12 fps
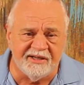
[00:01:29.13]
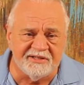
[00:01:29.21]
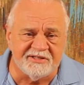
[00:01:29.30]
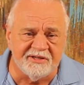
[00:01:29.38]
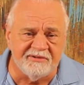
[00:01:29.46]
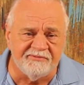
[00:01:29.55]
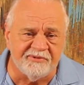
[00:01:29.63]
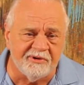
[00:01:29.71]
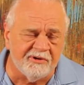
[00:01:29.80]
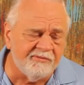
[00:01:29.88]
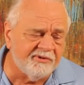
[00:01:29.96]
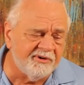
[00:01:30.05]
So for
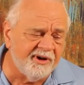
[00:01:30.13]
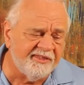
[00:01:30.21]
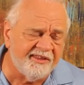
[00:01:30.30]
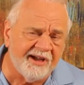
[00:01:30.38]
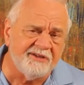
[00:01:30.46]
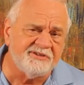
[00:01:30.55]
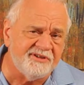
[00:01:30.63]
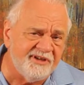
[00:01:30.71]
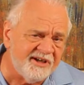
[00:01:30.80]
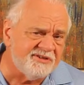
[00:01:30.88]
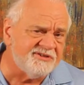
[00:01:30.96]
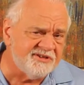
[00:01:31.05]
over 1,000
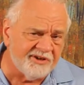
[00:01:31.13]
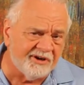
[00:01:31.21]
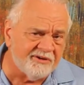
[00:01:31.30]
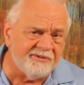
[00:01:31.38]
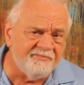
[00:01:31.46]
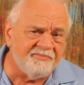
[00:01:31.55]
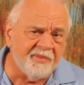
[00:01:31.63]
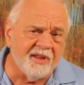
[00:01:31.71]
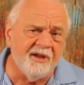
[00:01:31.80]
years, though,